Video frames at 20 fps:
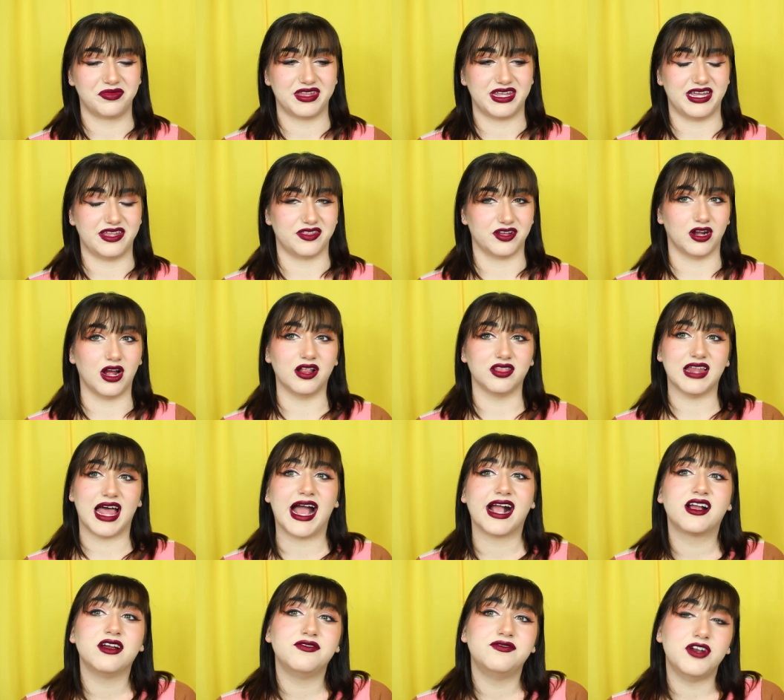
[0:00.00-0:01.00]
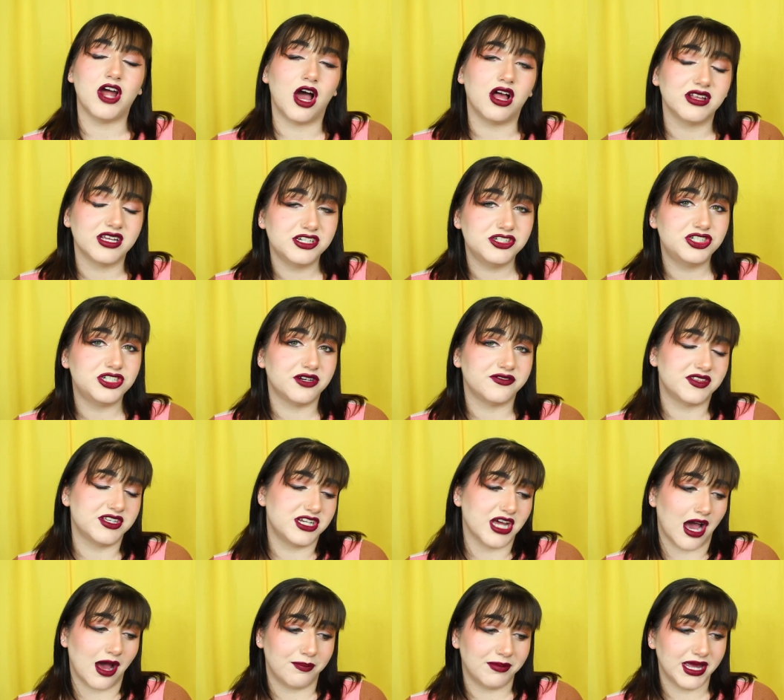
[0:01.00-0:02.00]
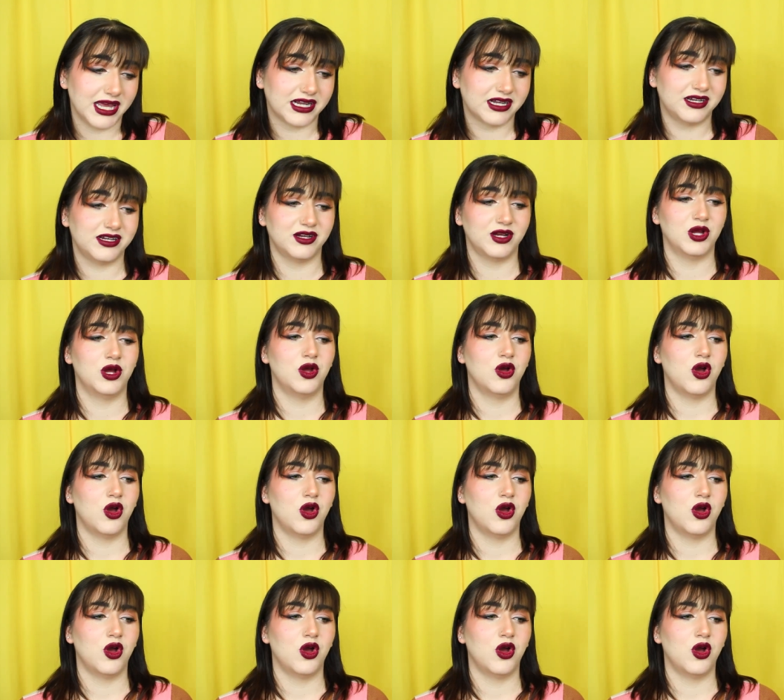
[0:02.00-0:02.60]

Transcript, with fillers: either a lack of knowledge of the topic